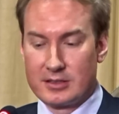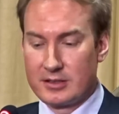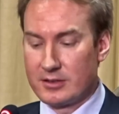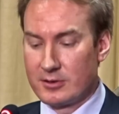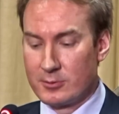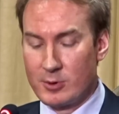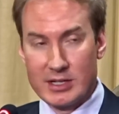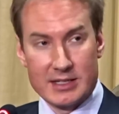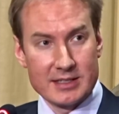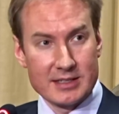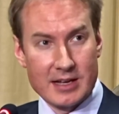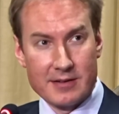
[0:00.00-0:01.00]
So one
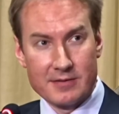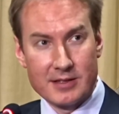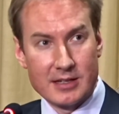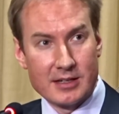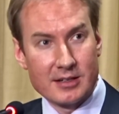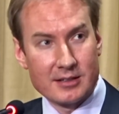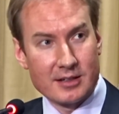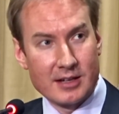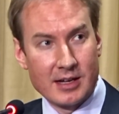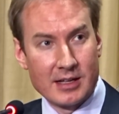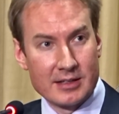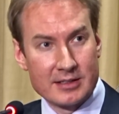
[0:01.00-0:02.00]
is safety,
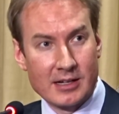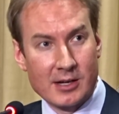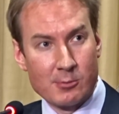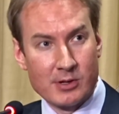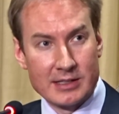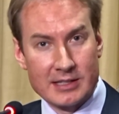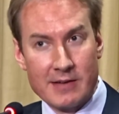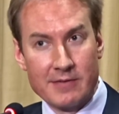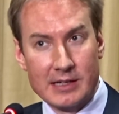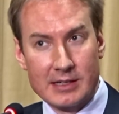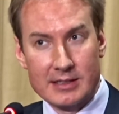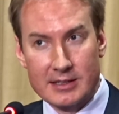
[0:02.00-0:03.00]
and the second one is
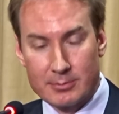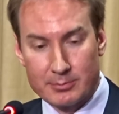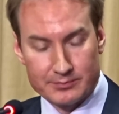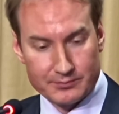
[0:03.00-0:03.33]
efficacy.